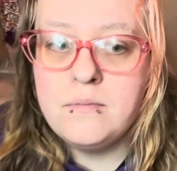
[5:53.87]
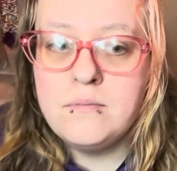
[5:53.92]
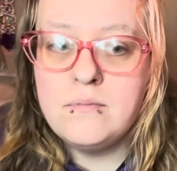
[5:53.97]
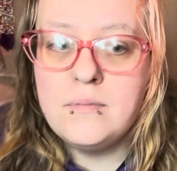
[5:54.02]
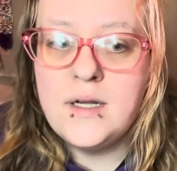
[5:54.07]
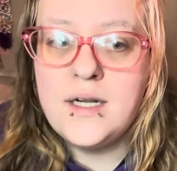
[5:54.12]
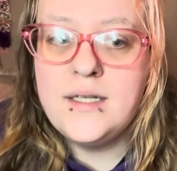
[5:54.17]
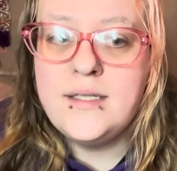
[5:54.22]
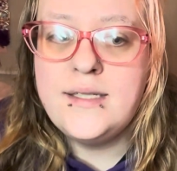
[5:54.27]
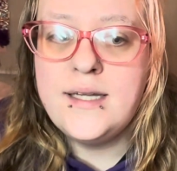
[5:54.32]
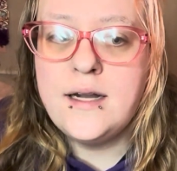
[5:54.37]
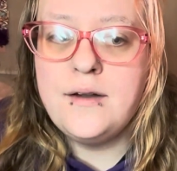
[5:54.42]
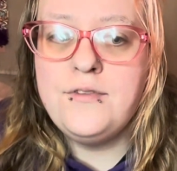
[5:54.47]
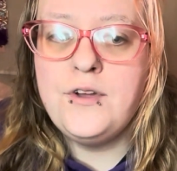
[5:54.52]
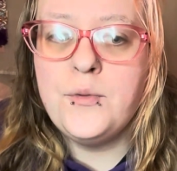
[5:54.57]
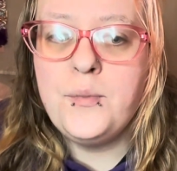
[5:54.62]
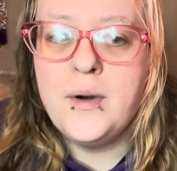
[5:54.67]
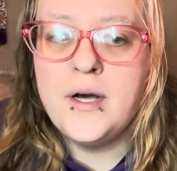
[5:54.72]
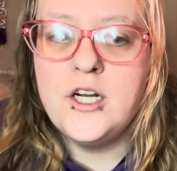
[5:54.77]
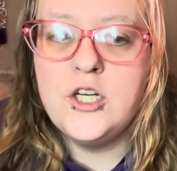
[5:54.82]
Instead of your
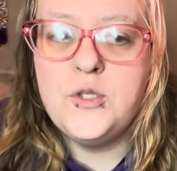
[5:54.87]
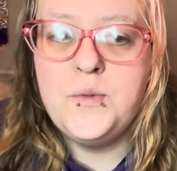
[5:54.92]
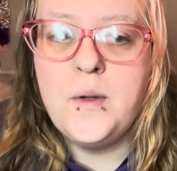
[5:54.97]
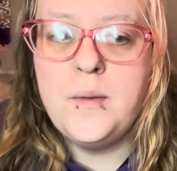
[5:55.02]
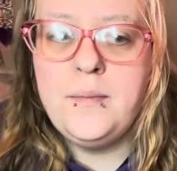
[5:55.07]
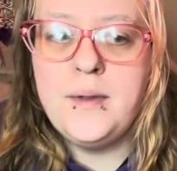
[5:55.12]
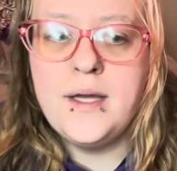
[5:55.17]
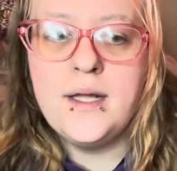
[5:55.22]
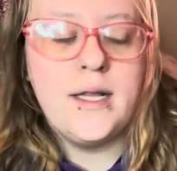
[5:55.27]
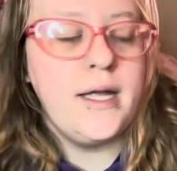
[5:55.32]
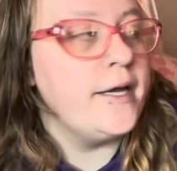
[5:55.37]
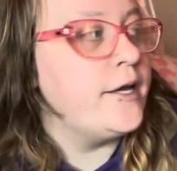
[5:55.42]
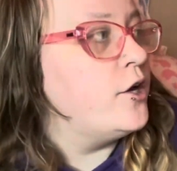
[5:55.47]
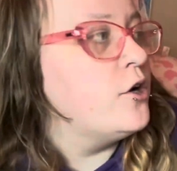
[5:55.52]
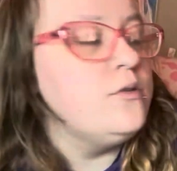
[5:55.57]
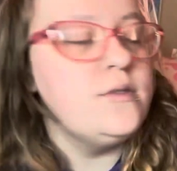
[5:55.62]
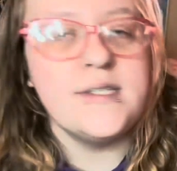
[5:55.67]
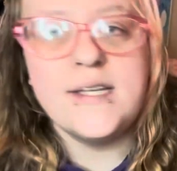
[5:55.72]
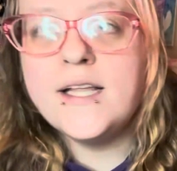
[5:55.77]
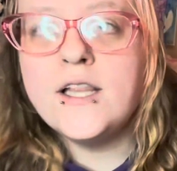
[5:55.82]
punishment being like go
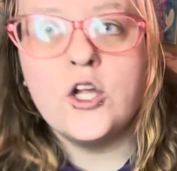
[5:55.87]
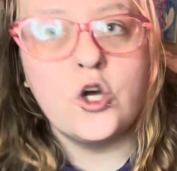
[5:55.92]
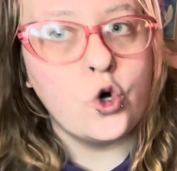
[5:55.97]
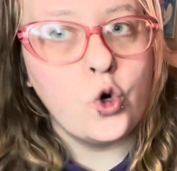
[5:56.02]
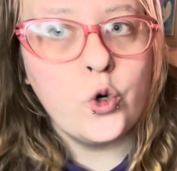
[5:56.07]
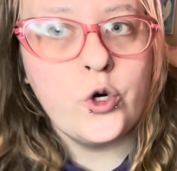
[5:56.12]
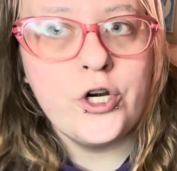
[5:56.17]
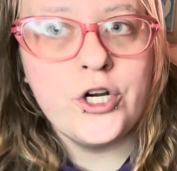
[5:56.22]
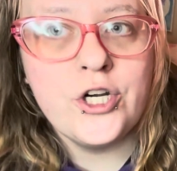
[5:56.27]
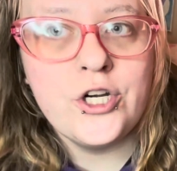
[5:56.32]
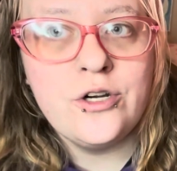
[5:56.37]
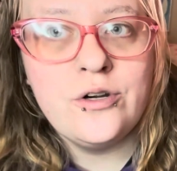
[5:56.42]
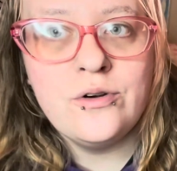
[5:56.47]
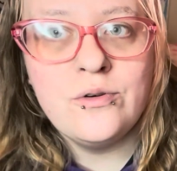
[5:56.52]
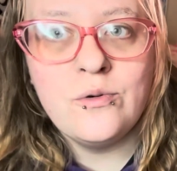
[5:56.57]
sit in the corner,